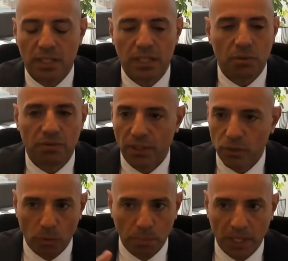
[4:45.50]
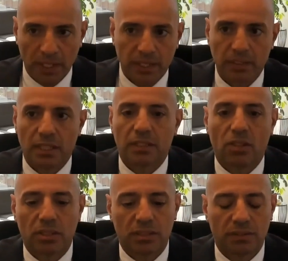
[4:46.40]
they were very opaque
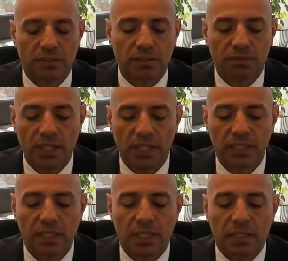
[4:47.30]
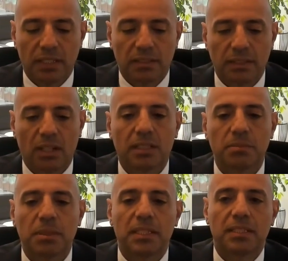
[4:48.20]
and hard to find.
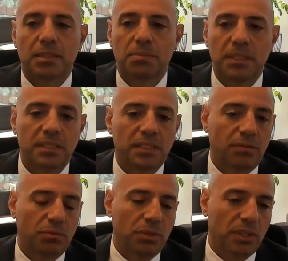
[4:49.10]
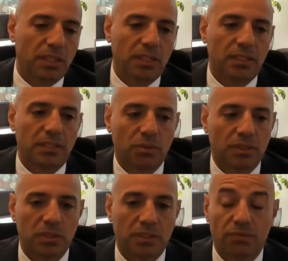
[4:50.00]
Ultimately, this business we realized
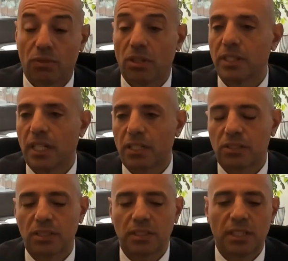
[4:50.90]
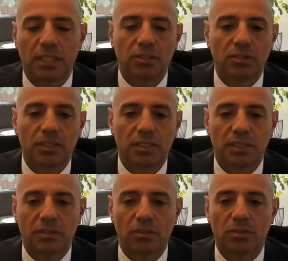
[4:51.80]
was a fraud actually. And so this
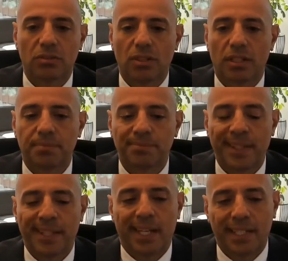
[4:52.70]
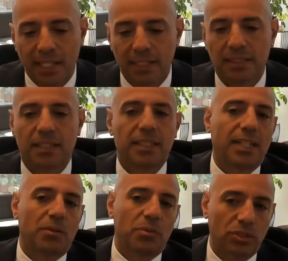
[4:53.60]
is also a case study
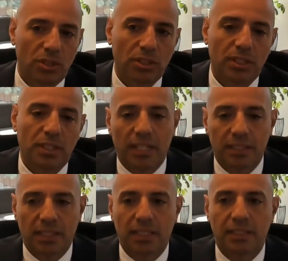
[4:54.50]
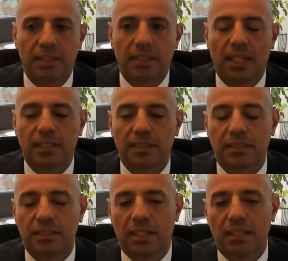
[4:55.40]
that we took, analyzed it
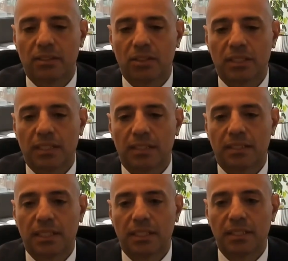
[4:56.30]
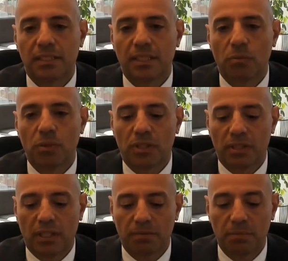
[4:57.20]
and looked at things that we
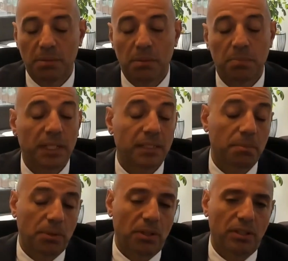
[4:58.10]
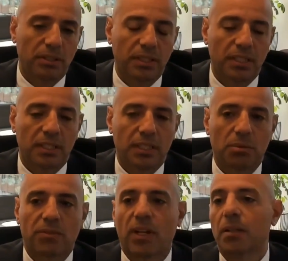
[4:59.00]
could have maybe picked up on that
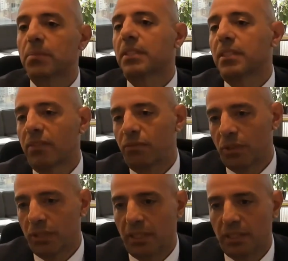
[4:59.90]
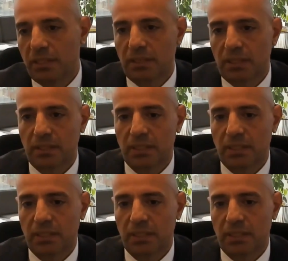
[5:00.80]
would have helped us avoid these